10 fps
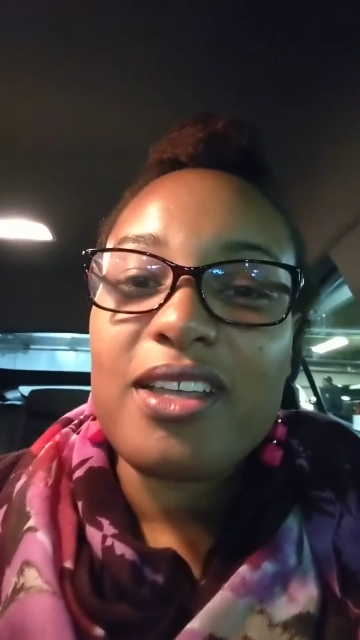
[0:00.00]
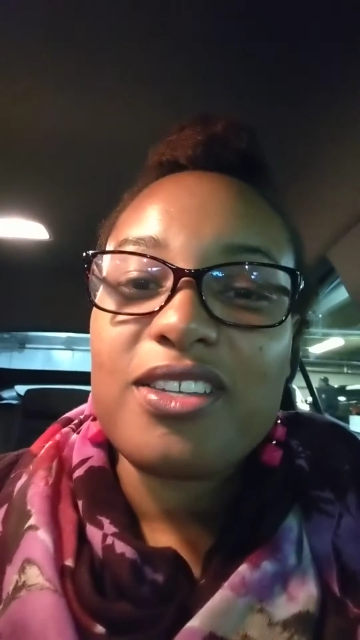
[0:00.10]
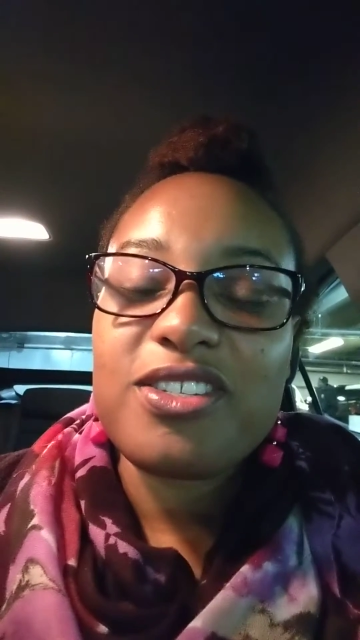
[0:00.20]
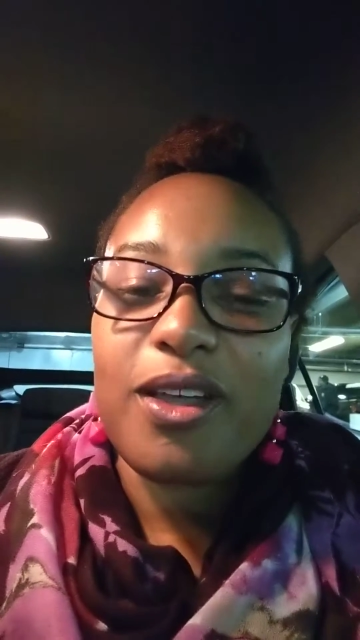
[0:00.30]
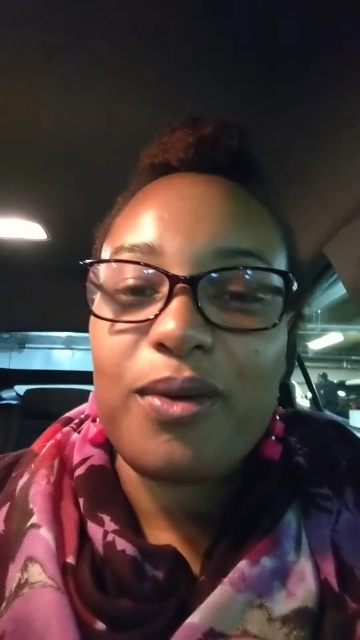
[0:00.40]

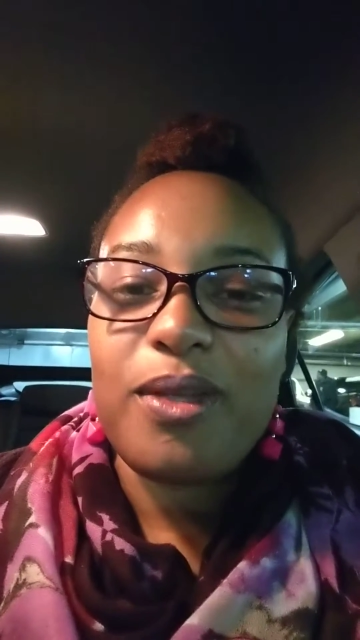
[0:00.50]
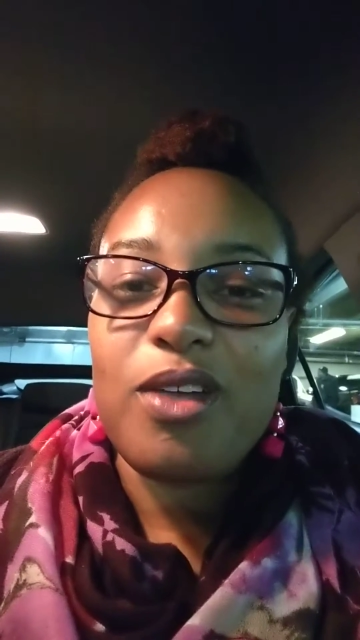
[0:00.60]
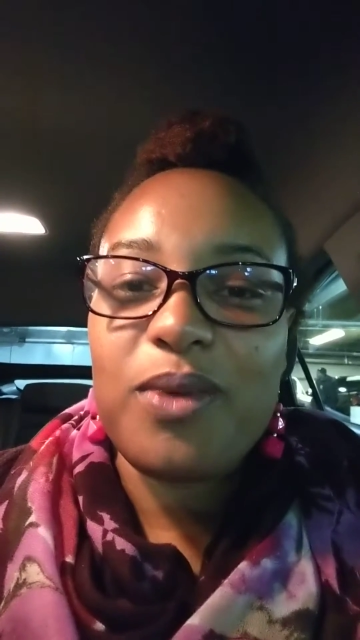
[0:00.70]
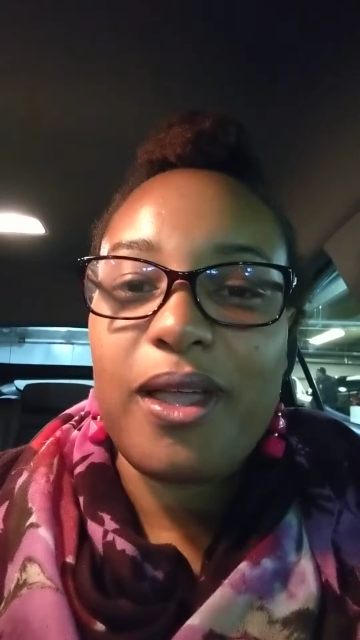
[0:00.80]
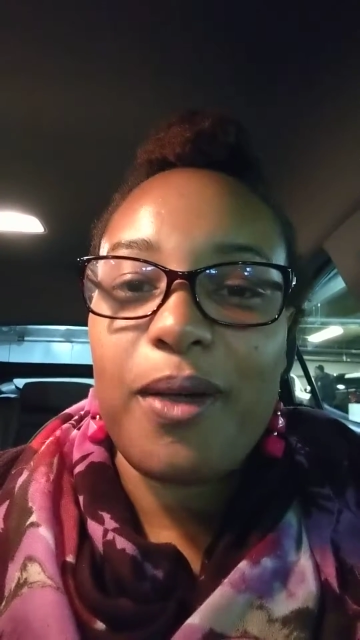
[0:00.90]
So here
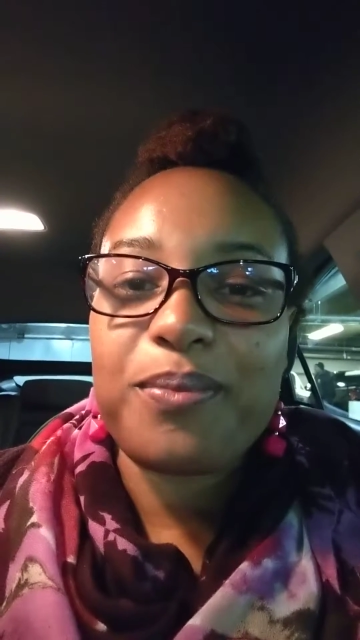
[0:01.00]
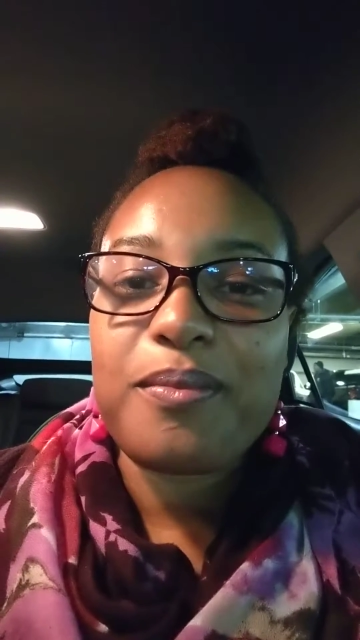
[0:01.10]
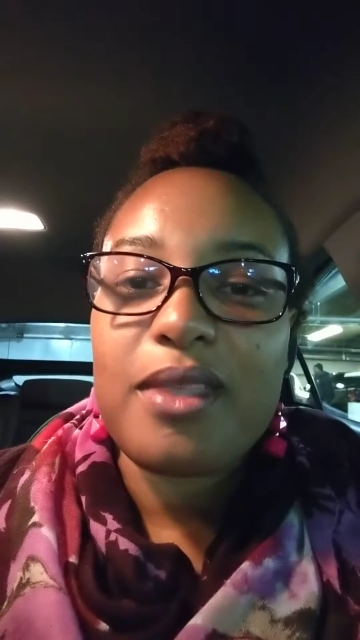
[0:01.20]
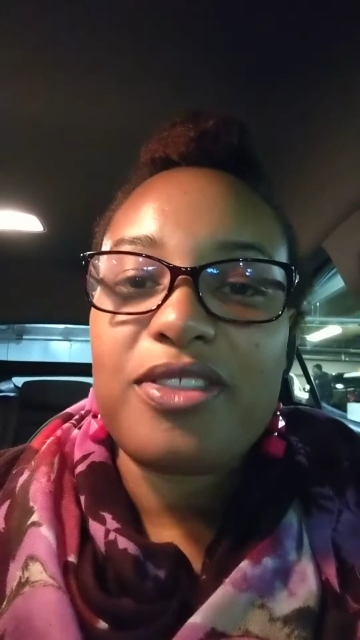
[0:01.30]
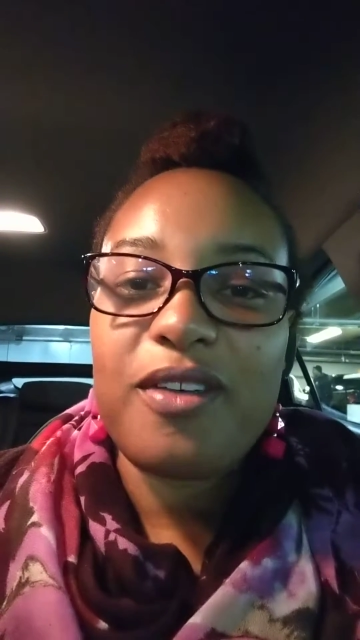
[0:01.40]
we go.
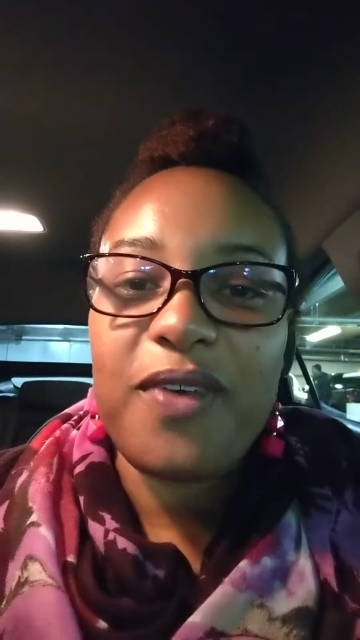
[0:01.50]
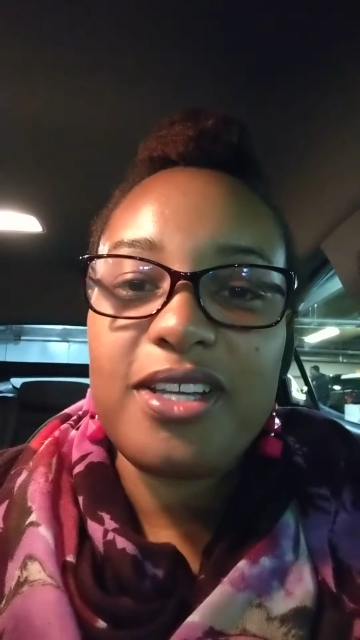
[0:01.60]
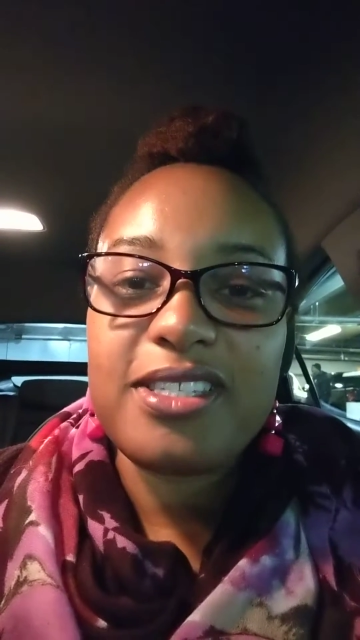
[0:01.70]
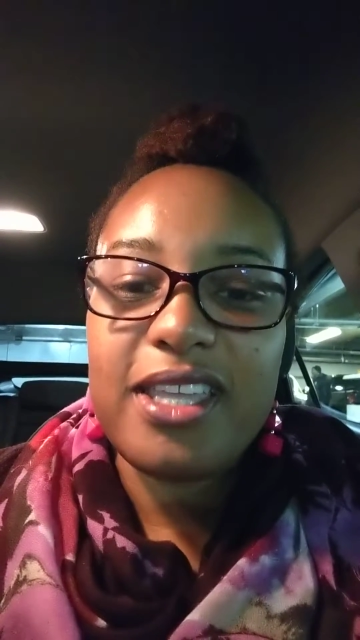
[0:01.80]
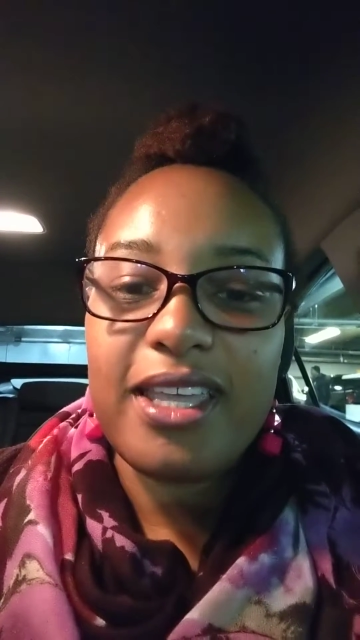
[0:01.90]
The
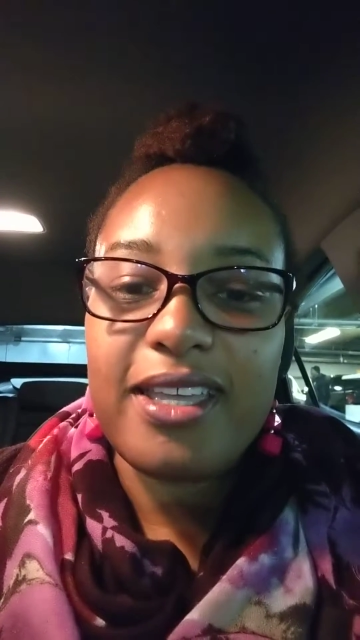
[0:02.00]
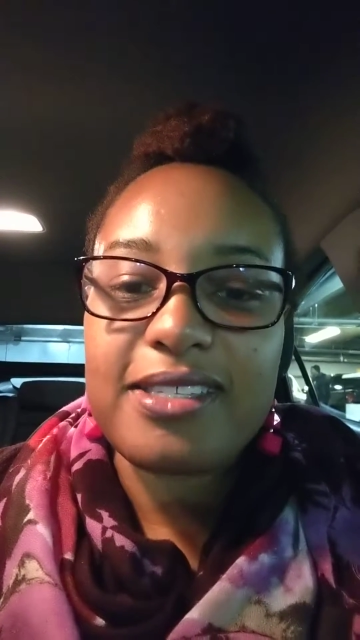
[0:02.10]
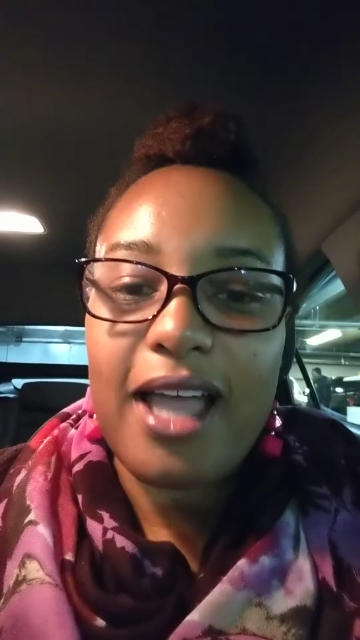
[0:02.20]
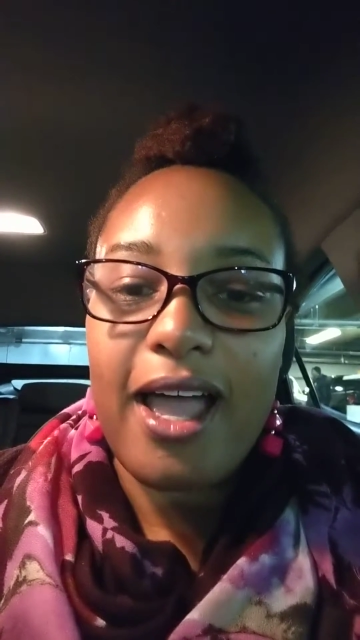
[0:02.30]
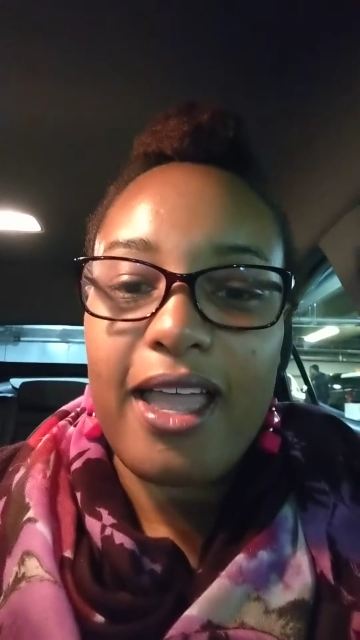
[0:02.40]
first thing
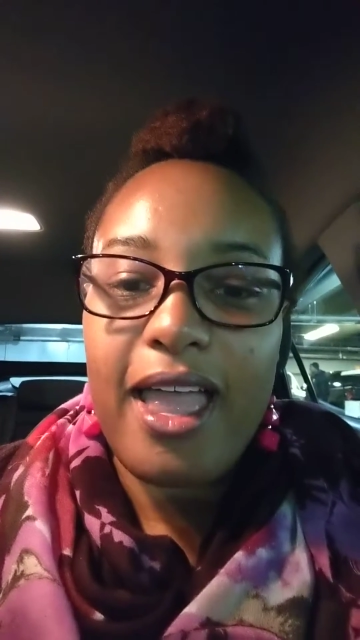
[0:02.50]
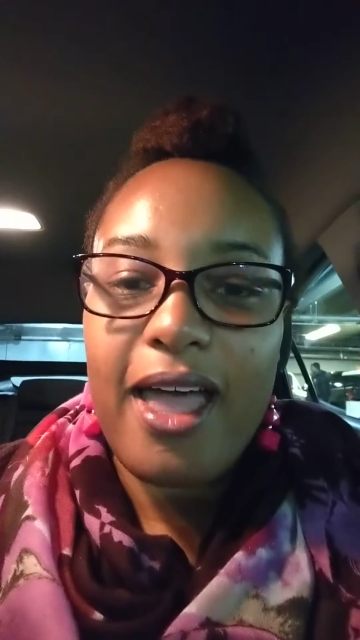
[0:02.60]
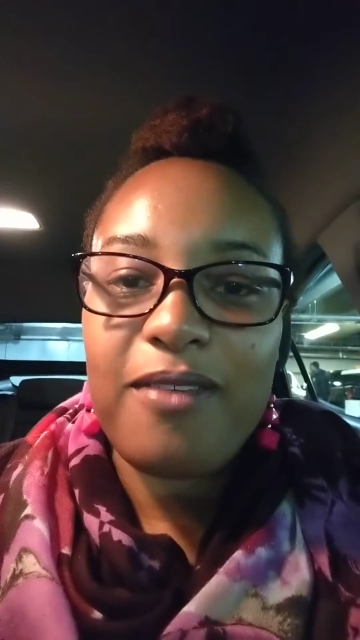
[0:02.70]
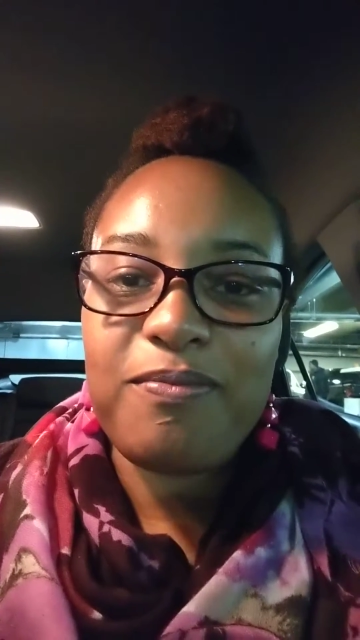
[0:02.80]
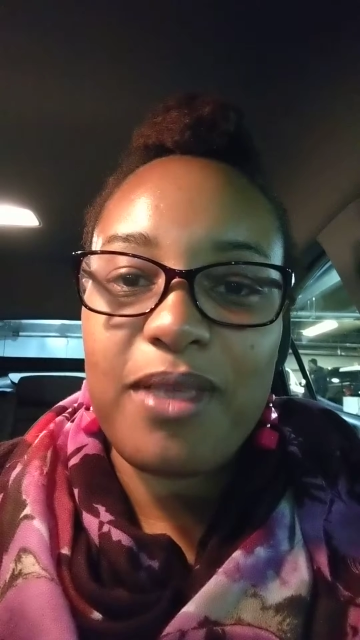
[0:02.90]
is I
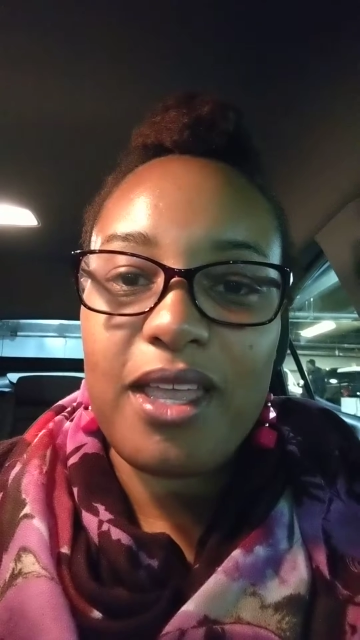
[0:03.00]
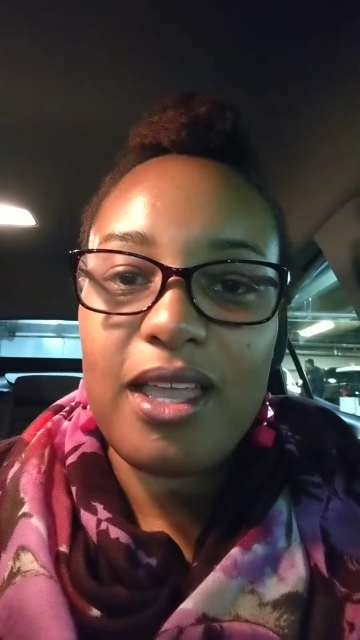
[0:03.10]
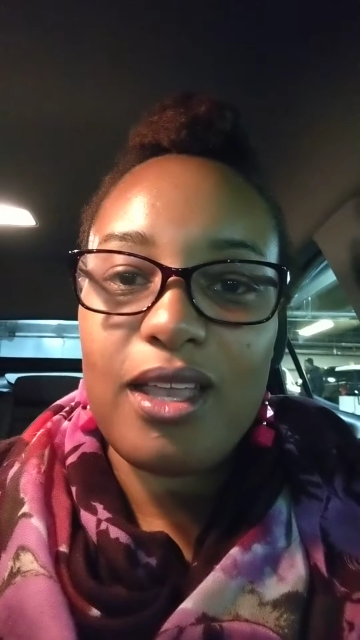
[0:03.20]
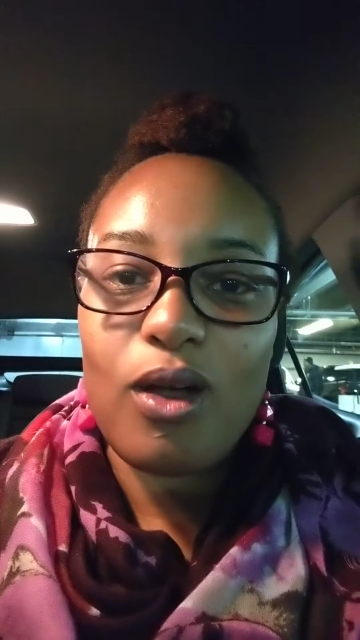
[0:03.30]
have been